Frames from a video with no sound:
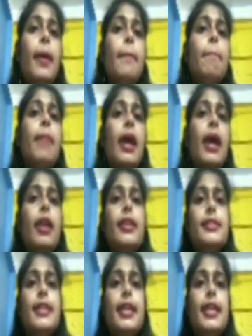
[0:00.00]

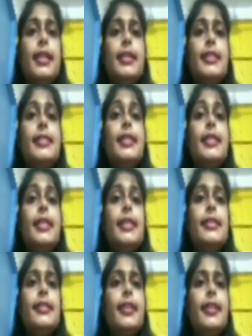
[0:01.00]
biological, that is the
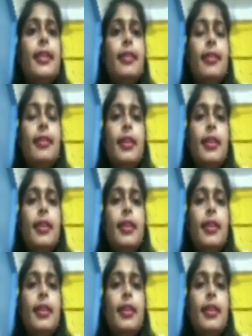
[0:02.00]
natural